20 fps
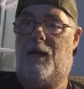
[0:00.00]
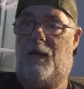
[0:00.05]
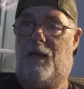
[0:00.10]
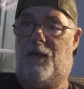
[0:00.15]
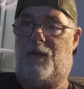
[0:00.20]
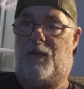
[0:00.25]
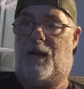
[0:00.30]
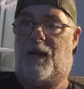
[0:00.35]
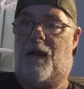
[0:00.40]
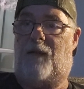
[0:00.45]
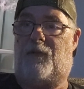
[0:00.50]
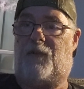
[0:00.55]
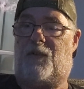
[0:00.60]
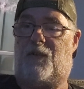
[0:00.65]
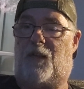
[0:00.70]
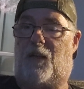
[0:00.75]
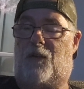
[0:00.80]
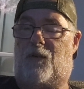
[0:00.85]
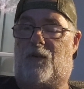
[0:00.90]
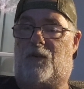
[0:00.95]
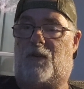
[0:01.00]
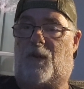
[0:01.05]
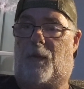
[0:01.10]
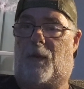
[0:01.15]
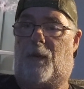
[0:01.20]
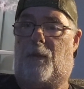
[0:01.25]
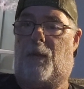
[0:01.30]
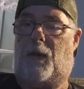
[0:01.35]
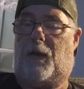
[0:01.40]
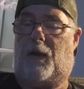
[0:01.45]
He's going to have to schedule
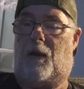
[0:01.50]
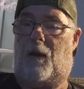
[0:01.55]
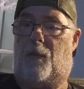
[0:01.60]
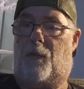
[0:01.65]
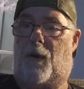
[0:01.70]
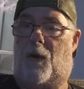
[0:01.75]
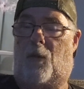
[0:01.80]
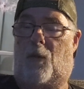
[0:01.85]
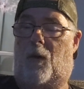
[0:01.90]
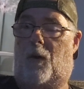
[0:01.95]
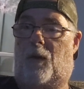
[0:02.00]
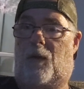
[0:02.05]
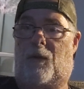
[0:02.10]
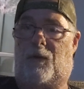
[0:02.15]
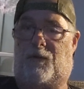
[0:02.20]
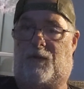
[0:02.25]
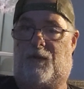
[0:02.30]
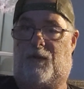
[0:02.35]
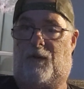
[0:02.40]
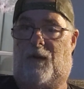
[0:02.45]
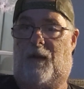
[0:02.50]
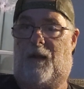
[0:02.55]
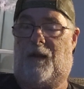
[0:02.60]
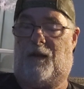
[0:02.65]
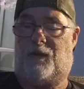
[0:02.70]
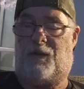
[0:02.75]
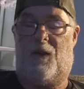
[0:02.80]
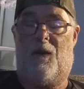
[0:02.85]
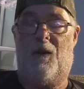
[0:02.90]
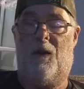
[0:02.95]
somebody to pick it up on one of those 2
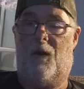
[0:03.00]
days.